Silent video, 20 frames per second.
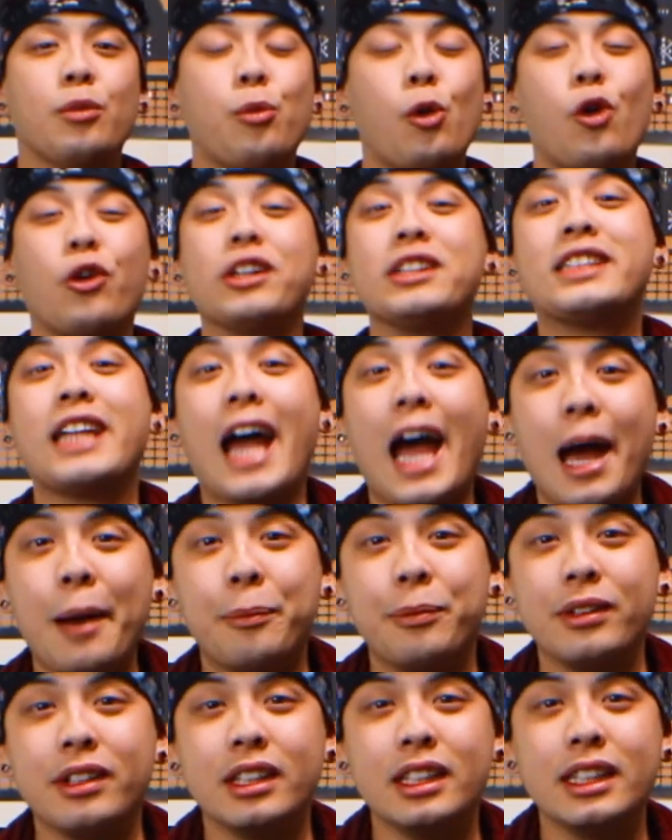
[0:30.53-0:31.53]
your boy was
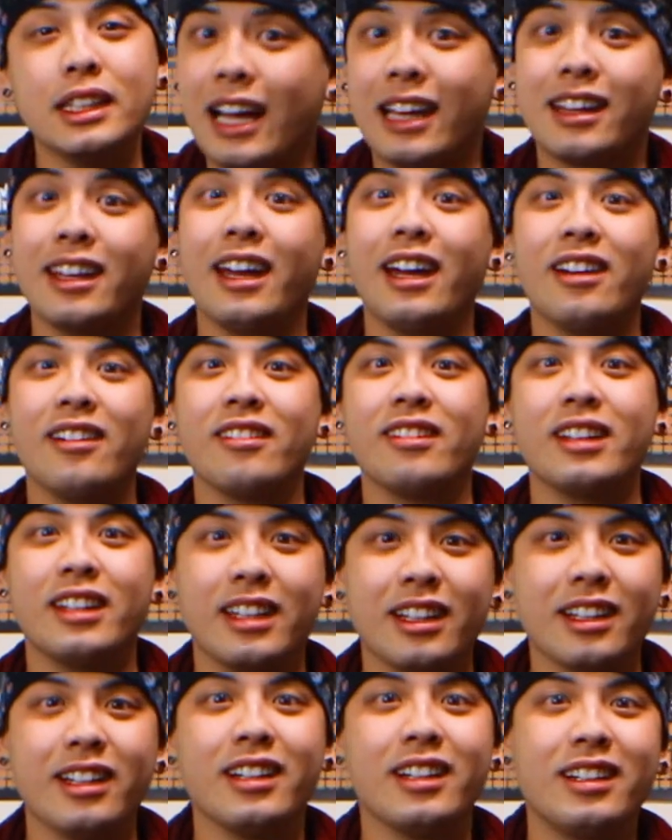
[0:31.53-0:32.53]
happy at the end of the
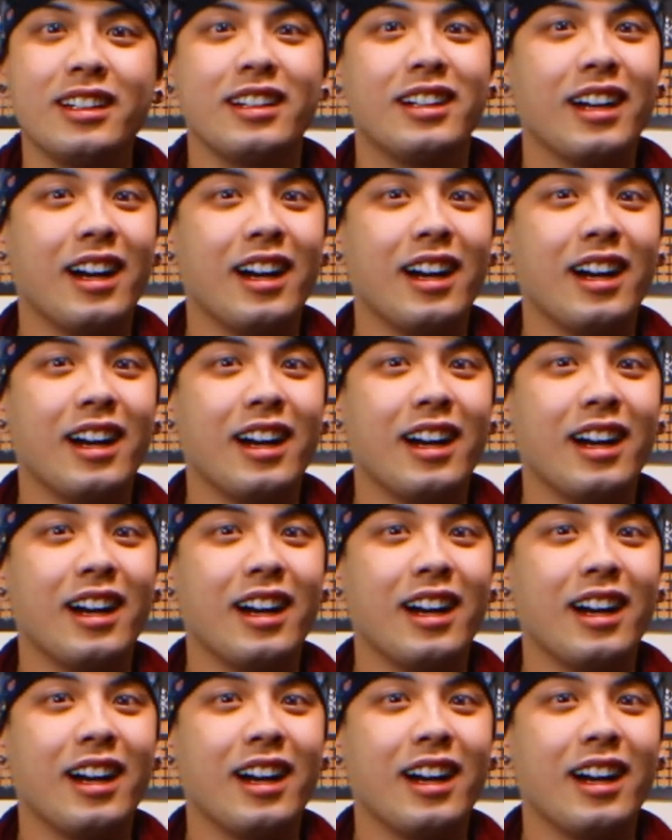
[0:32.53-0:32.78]
year.